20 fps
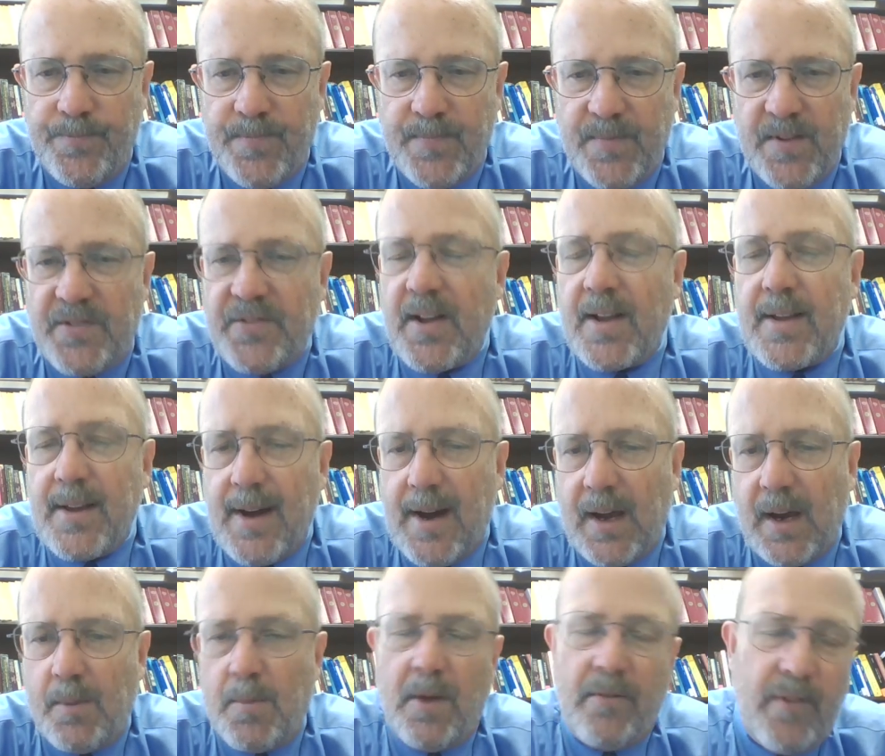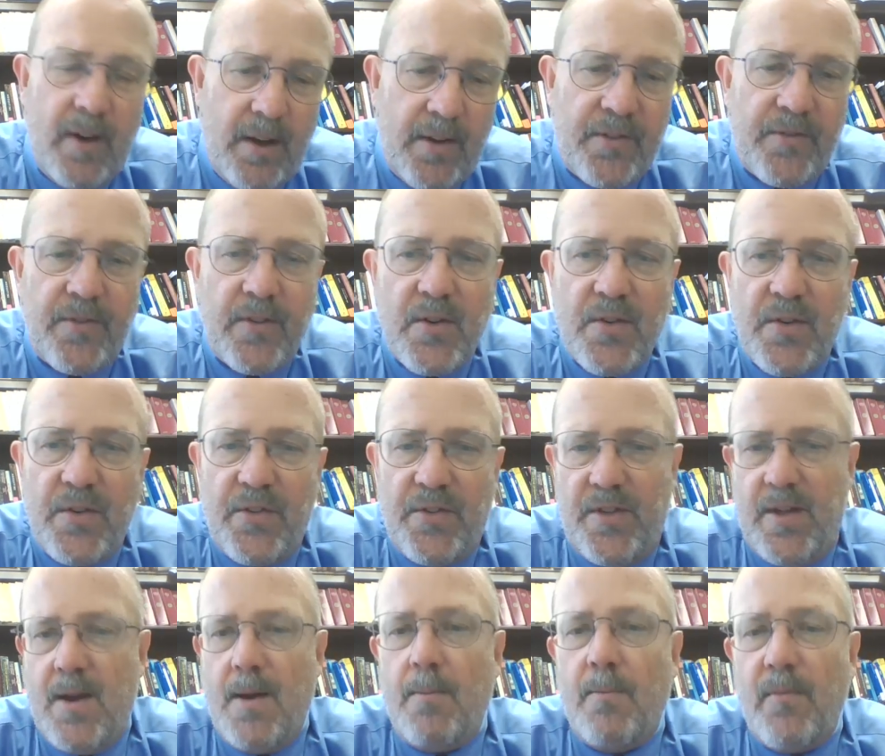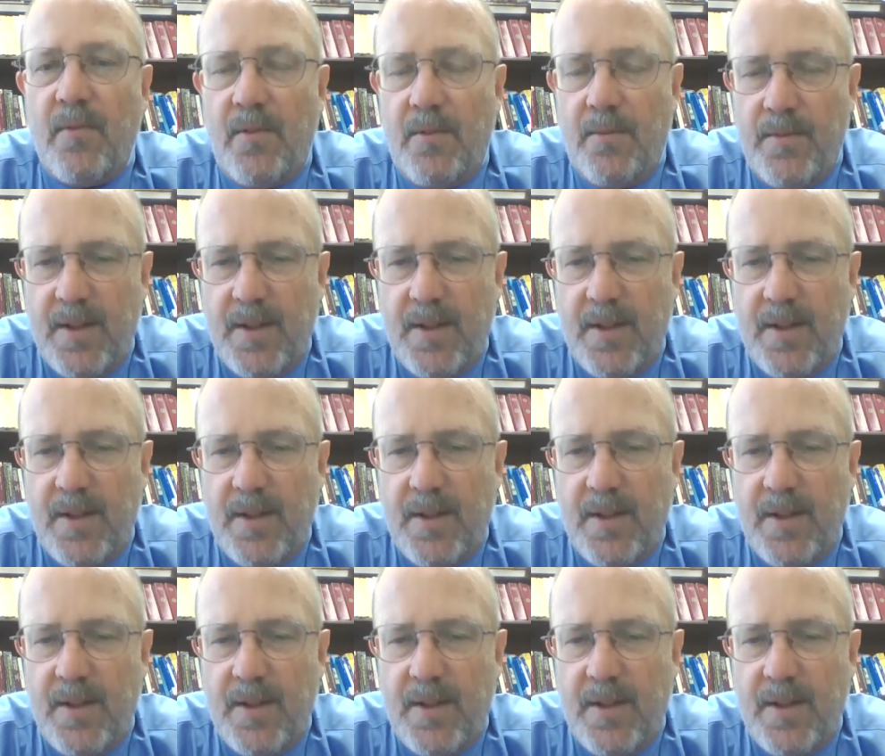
This dichotomy of us versus them,